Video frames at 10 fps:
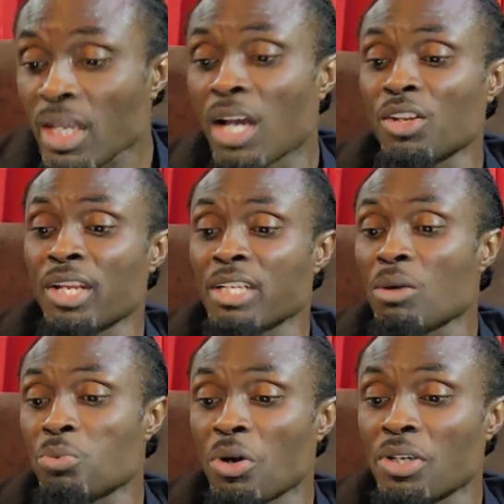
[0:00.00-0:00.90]
I don't need a
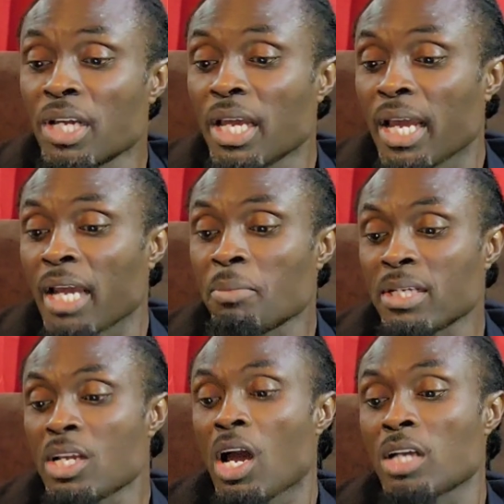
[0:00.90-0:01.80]
word.
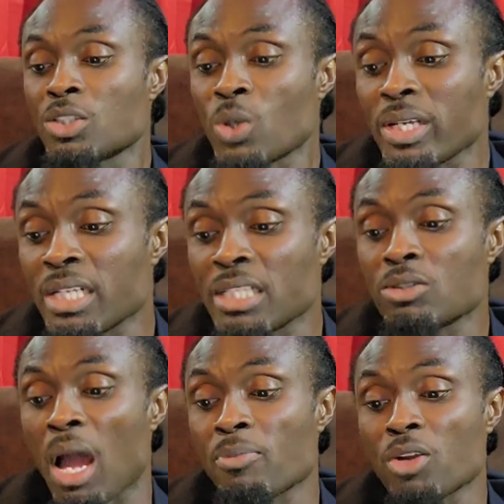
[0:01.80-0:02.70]
Amen. And so it
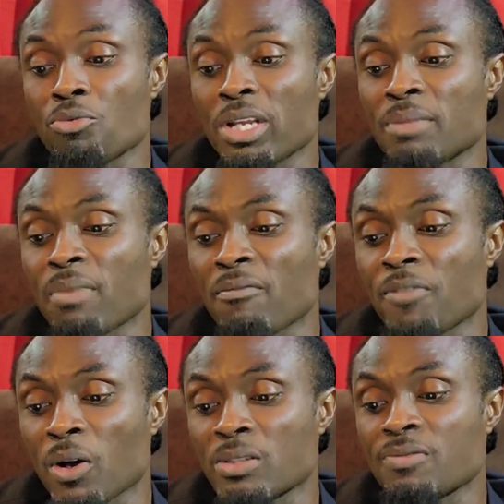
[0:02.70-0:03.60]
is. I'm not reading from
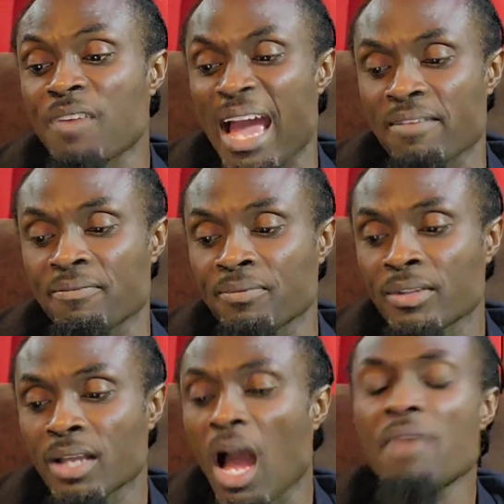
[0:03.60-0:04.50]
verse 5
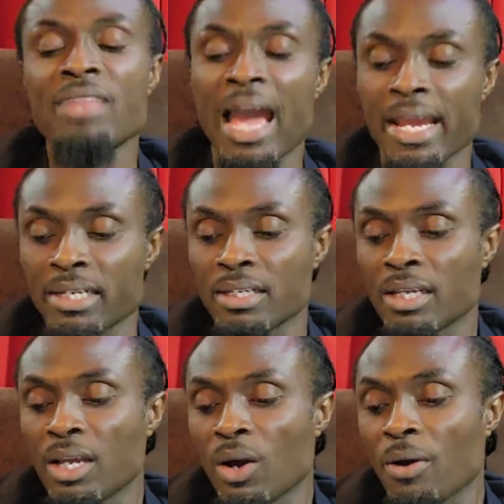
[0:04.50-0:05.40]
and uh, 9.
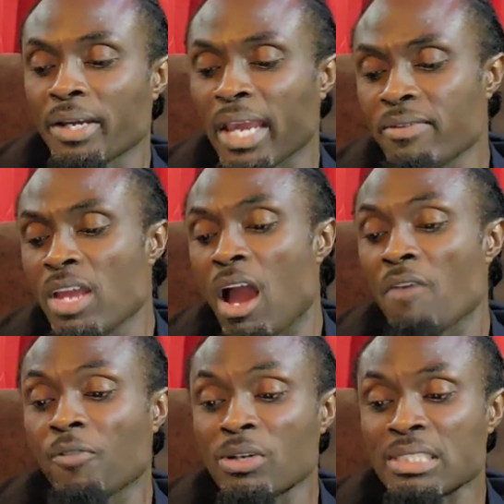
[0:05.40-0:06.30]
Okay?
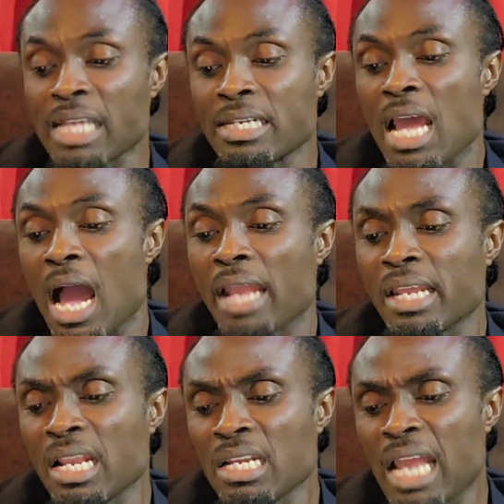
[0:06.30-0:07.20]
And first 10. And
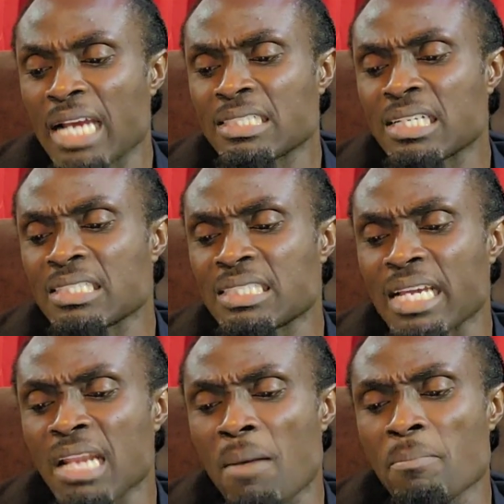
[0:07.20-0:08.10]
Elijah
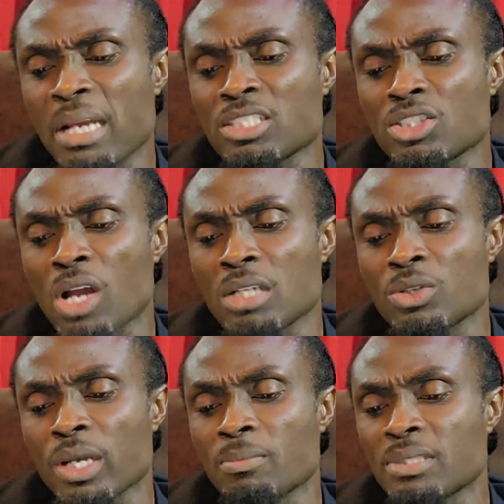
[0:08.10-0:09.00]
sent a messenger
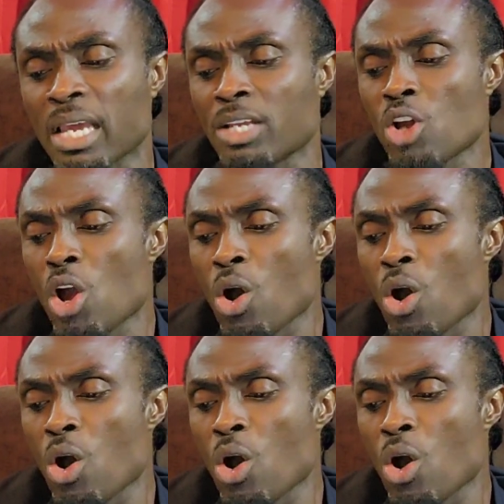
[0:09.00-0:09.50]
unto him, saying,